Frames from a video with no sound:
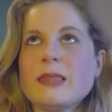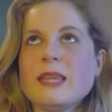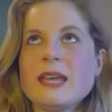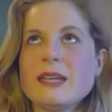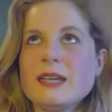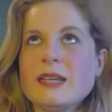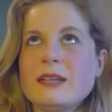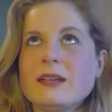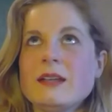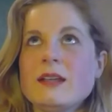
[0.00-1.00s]
get
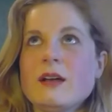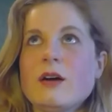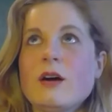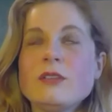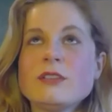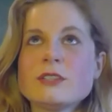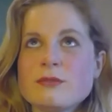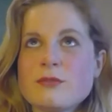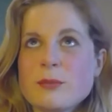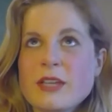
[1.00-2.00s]
in all this
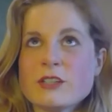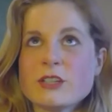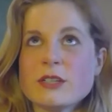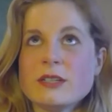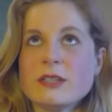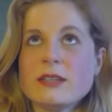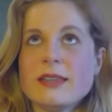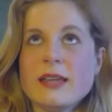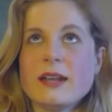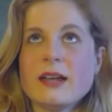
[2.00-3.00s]
information
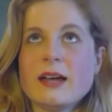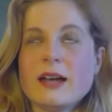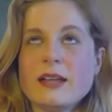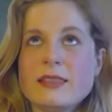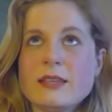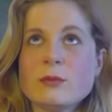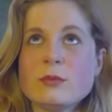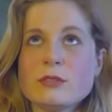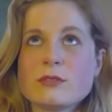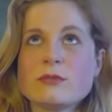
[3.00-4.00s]
that I think
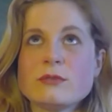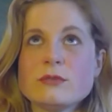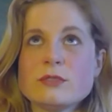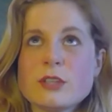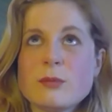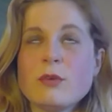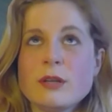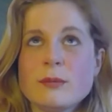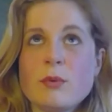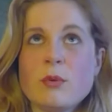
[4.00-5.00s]
was somewhat
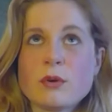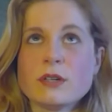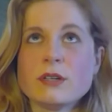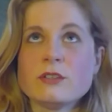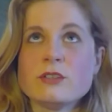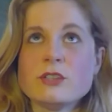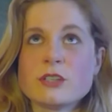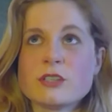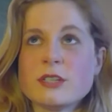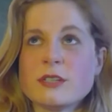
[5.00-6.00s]
important
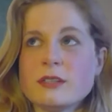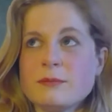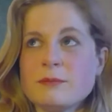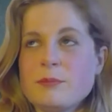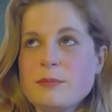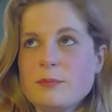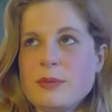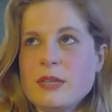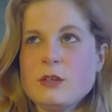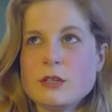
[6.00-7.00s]
just to
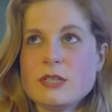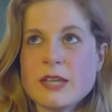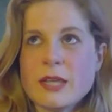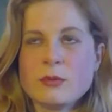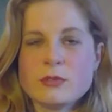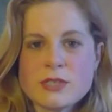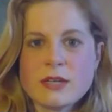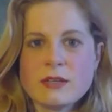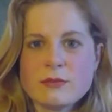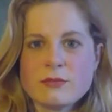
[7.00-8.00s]
be good table
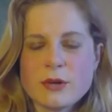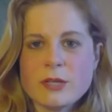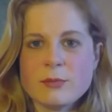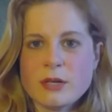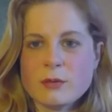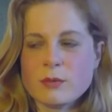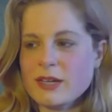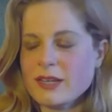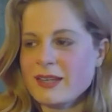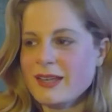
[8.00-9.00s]
setting for anybody
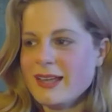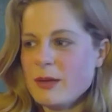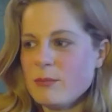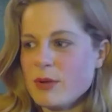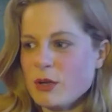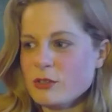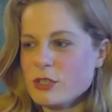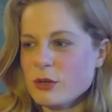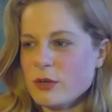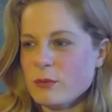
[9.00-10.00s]
reading, but
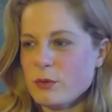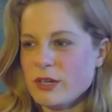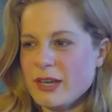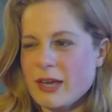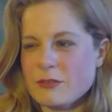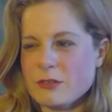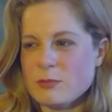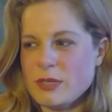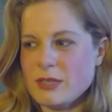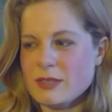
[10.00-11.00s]
also it wouldn't have to
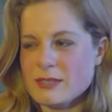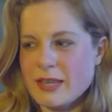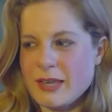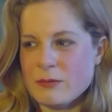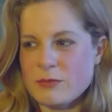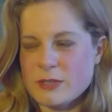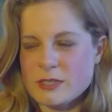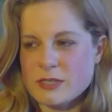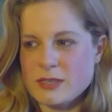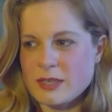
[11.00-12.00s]
be this
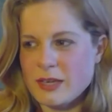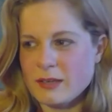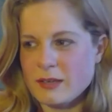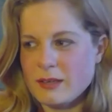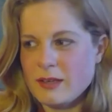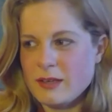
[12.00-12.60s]
ham-fisted thing